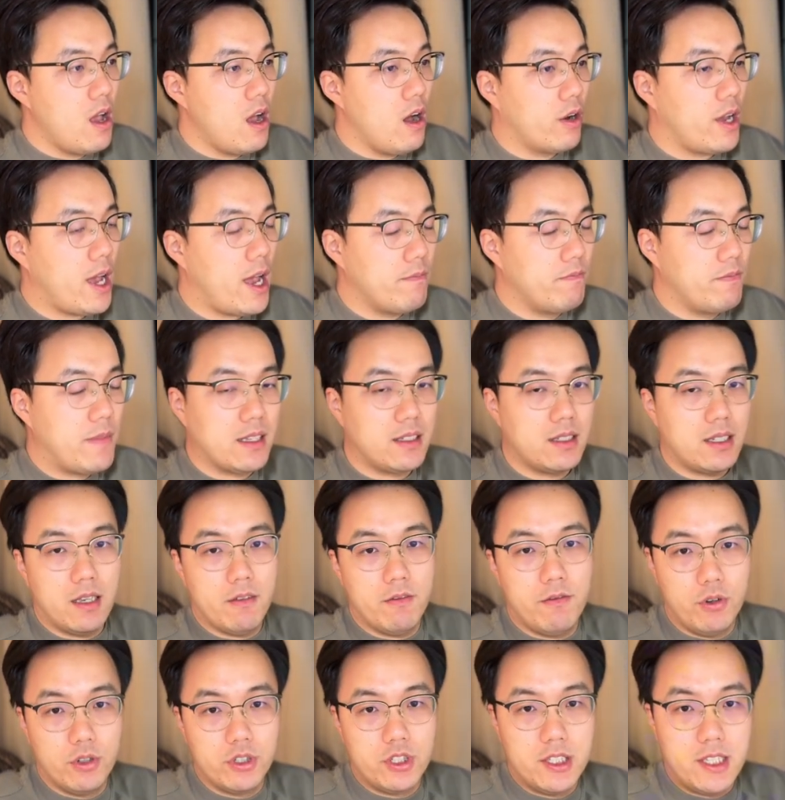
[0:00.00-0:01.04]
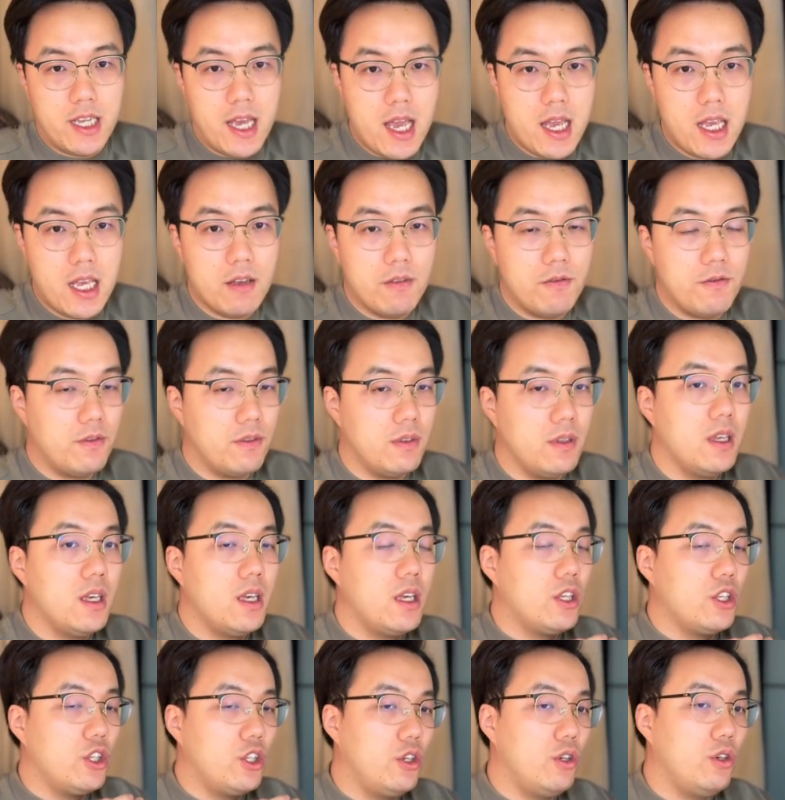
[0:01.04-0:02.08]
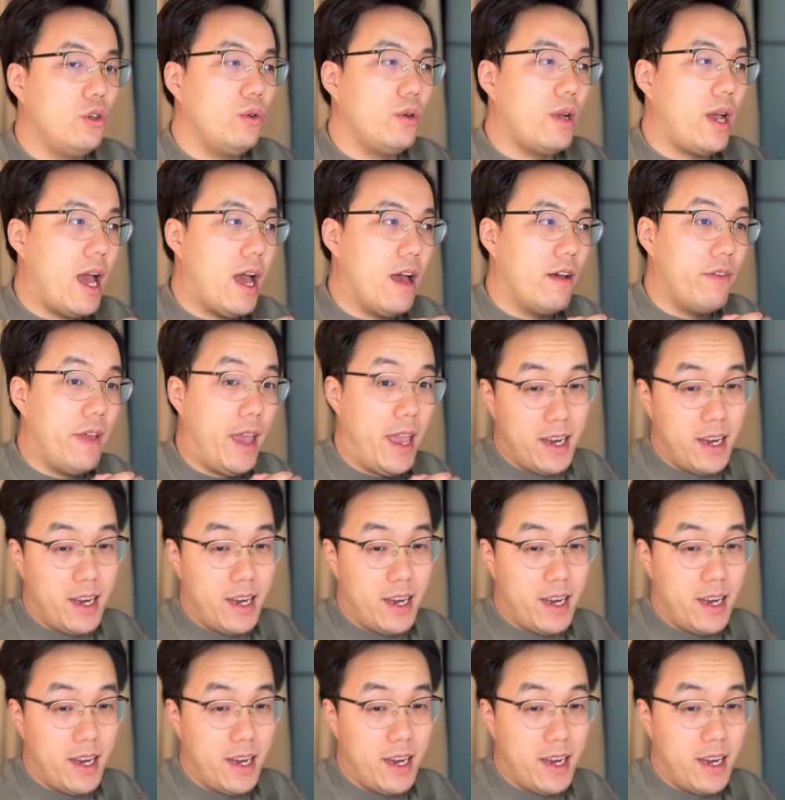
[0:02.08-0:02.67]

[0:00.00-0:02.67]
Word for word: Okay, that's it for today. If you have